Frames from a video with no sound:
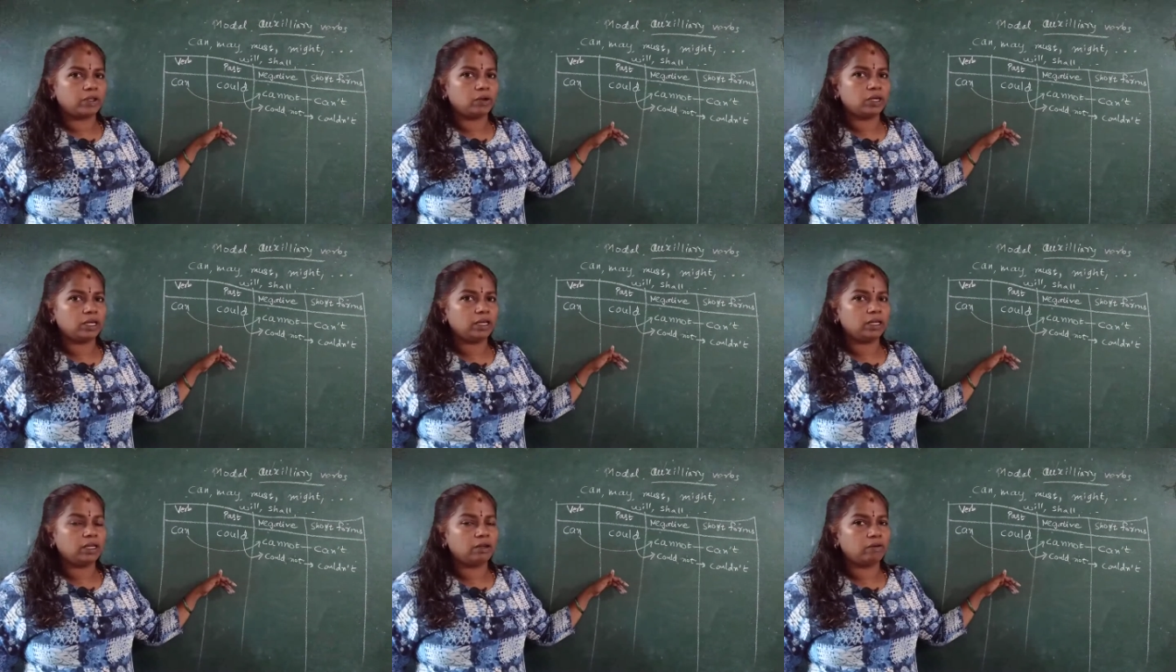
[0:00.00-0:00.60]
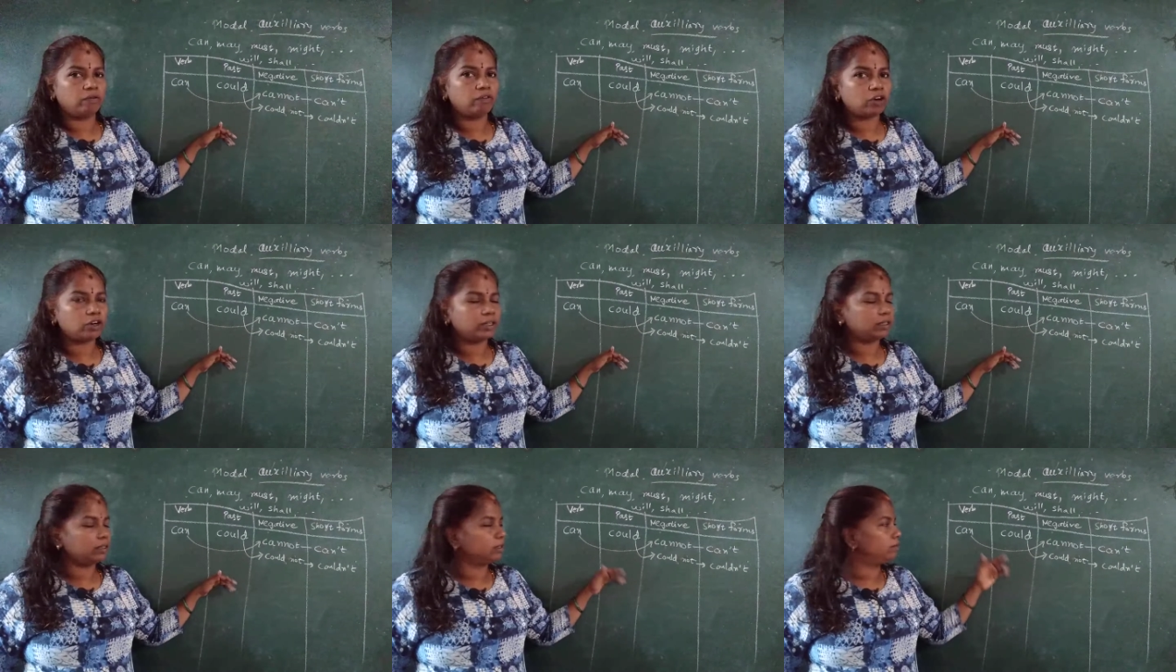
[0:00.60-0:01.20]
Okay,
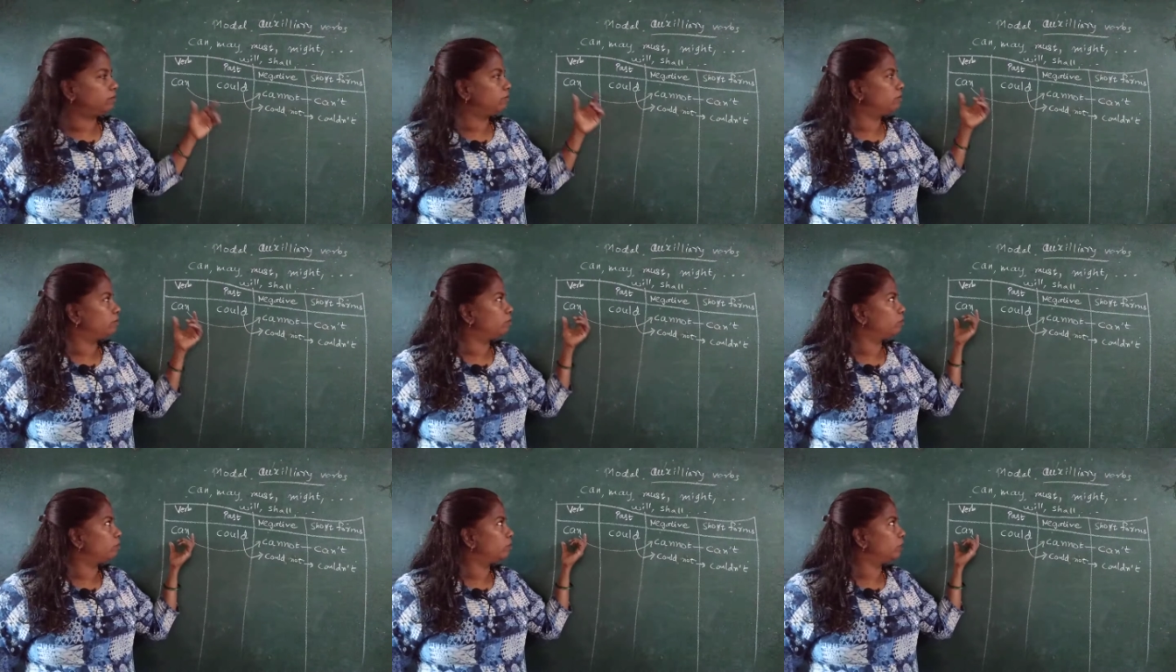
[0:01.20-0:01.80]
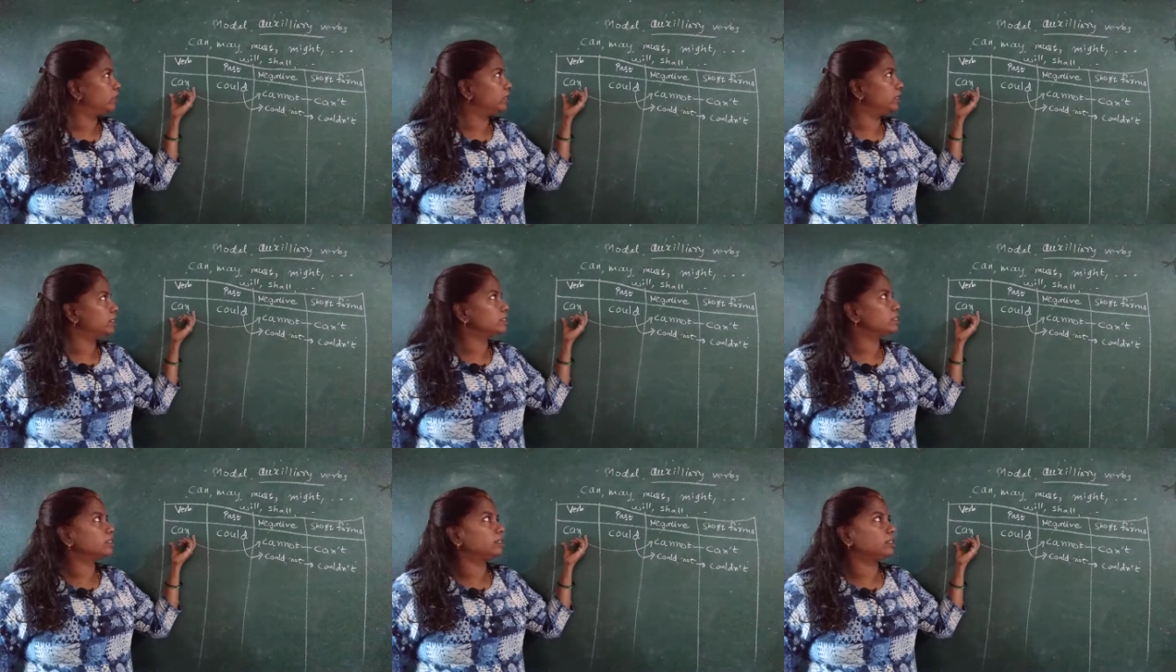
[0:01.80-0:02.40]
what one
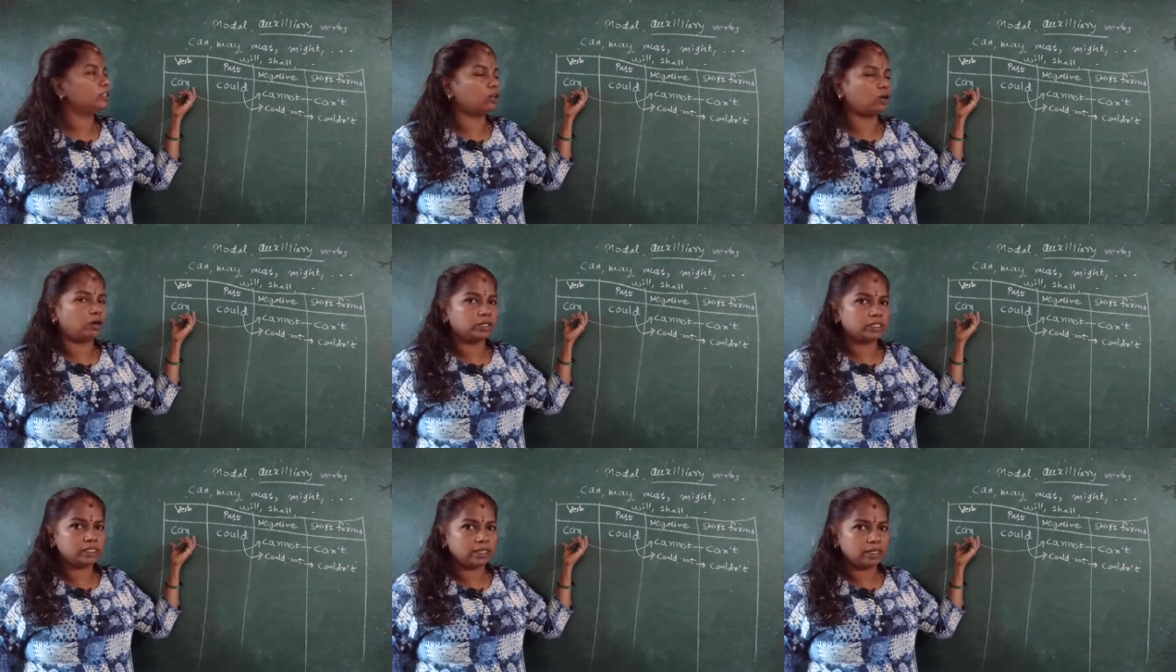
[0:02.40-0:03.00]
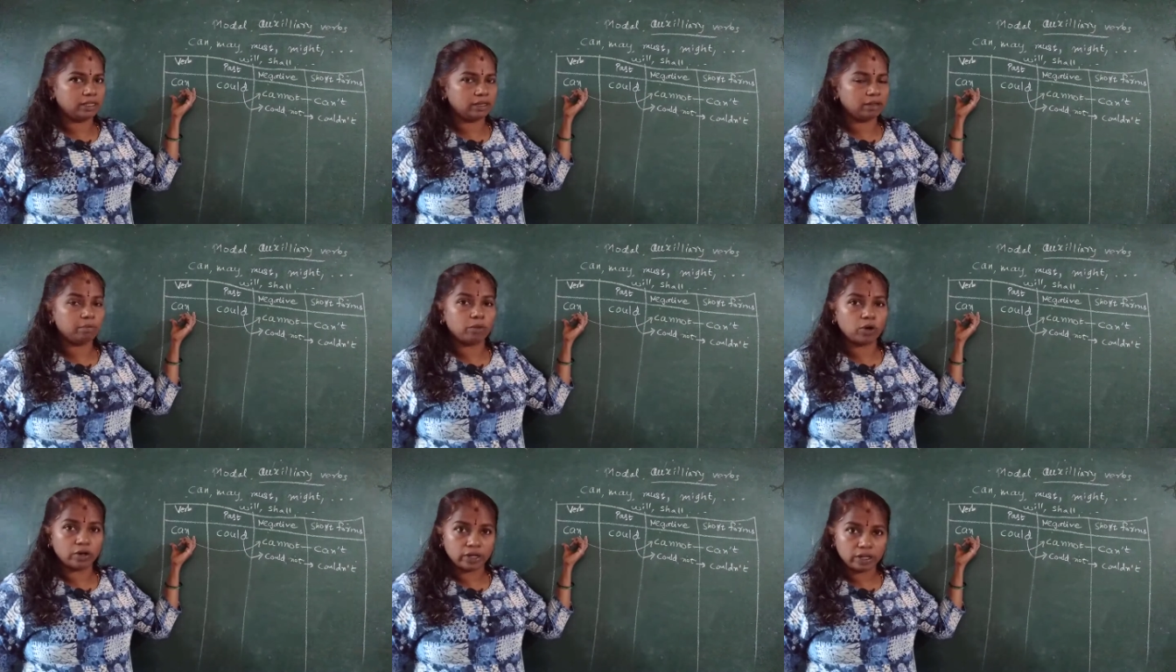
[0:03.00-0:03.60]
is the auxiliary
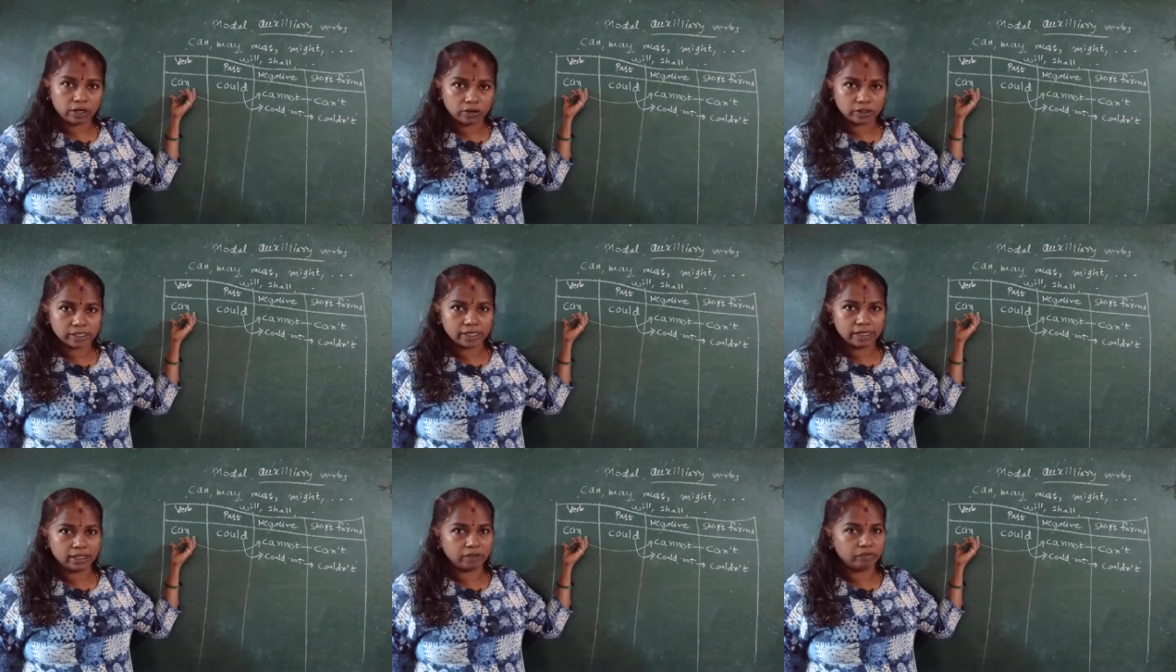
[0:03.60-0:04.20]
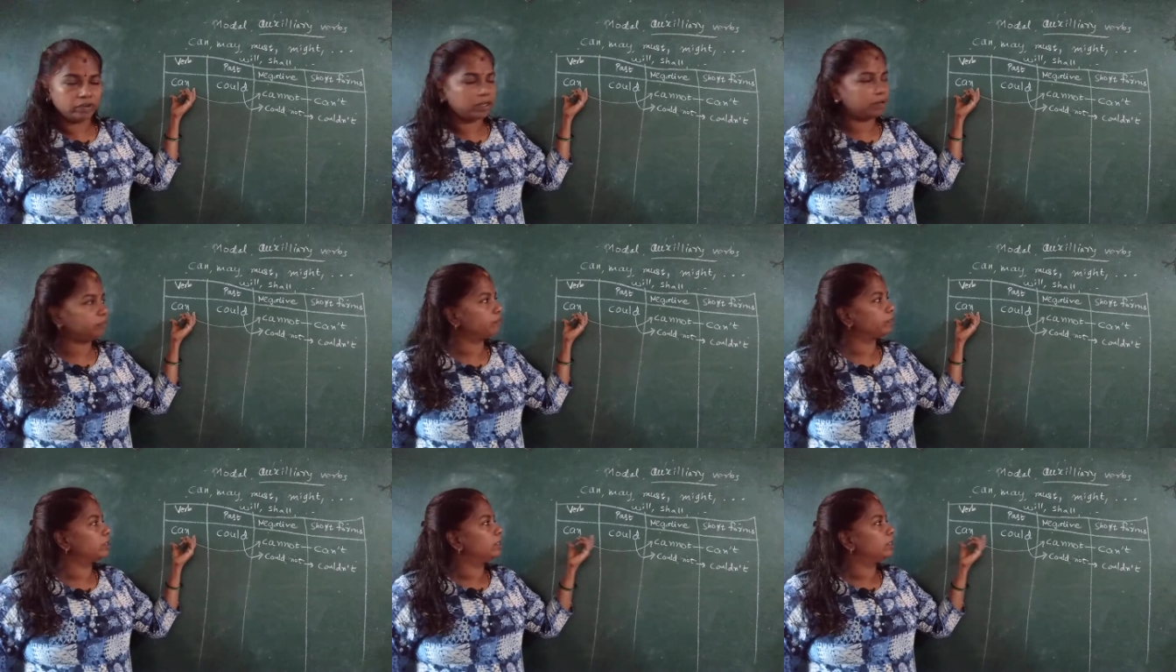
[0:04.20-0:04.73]
modal auxiliary verb,